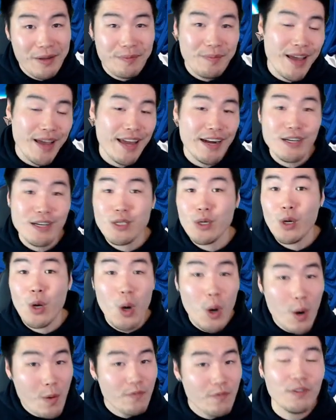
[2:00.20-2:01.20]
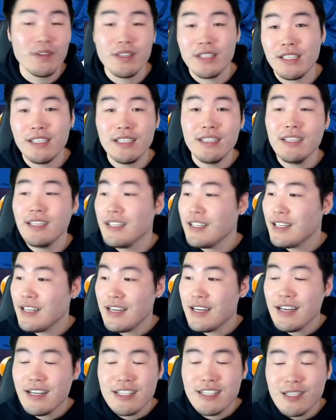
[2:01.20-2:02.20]
banner to hopefully
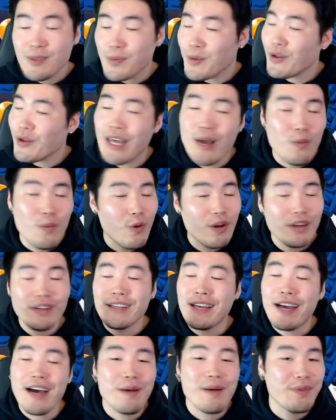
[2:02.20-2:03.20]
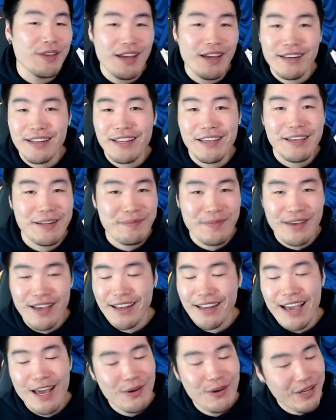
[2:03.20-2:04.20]
just pull that one copy I need, man.
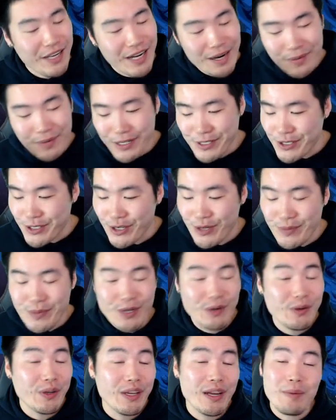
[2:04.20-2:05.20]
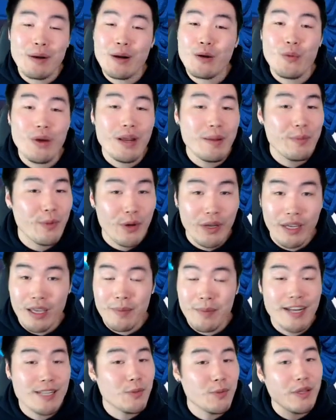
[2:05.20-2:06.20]
I don't care about dupes, I don't care about rainbowing him,
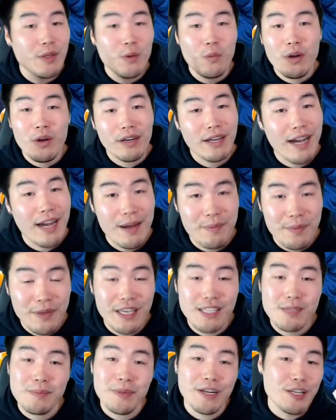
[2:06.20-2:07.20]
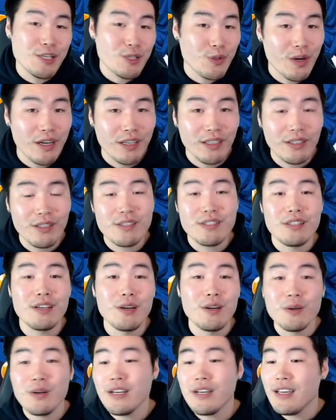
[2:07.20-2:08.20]
I just want the one copy. It's been a struggle,
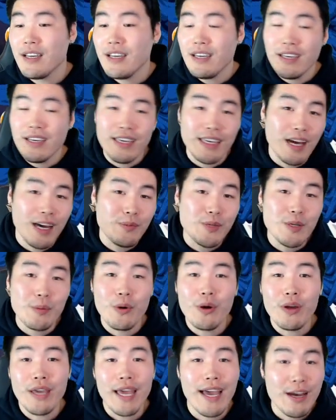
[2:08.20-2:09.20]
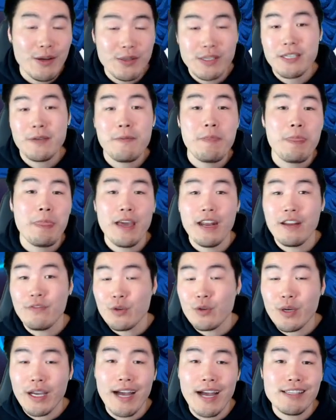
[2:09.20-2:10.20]
so he helped your boy out. And if
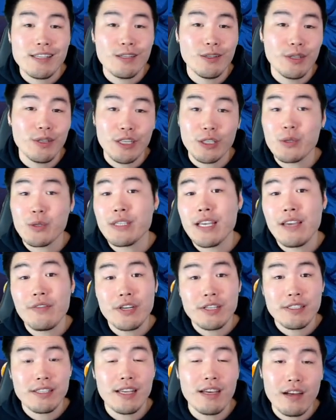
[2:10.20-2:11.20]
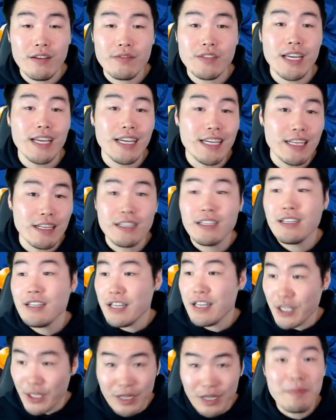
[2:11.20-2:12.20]
you guys are looking to save yourselves a
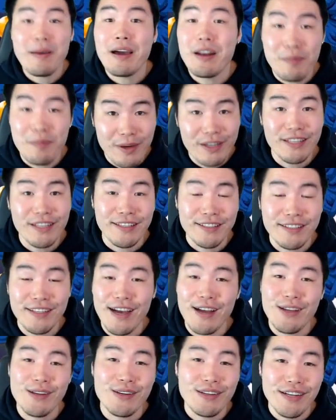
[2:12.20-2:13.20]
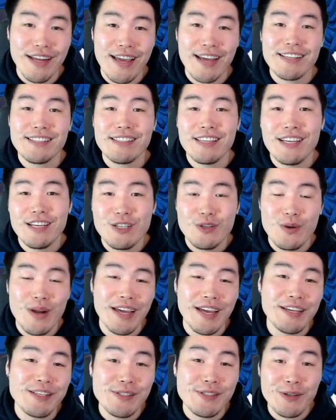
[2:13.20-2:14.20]
good amount of money on your next
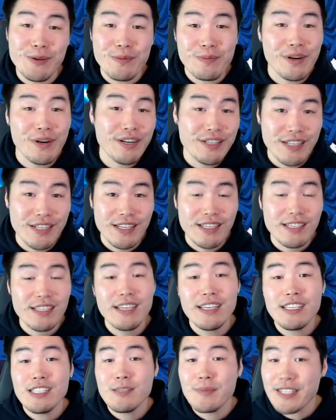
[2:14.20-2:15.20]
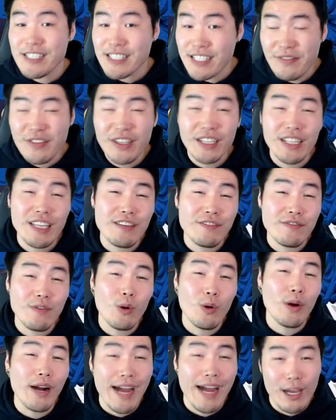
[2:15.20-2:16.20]
Dragonstone purchase, specifically
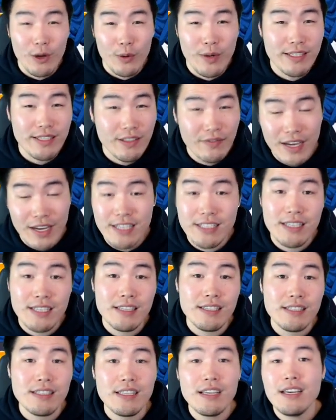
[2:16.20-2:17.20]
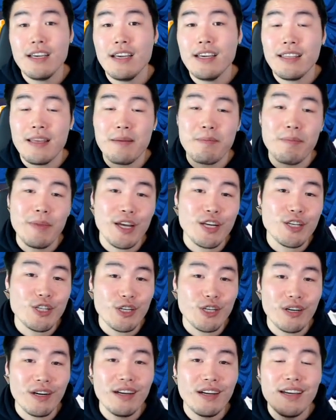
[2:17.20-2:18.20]
for iOS devices, then make
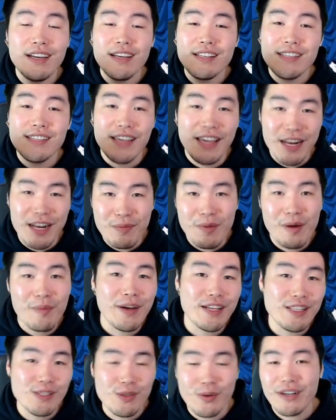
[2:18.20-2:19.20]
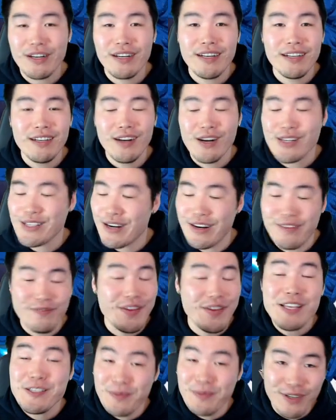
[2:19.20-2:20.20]
sure to hit him up on Twitter, or sorry,
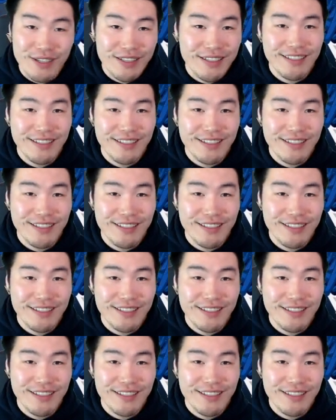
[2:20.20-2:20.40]
Facebook,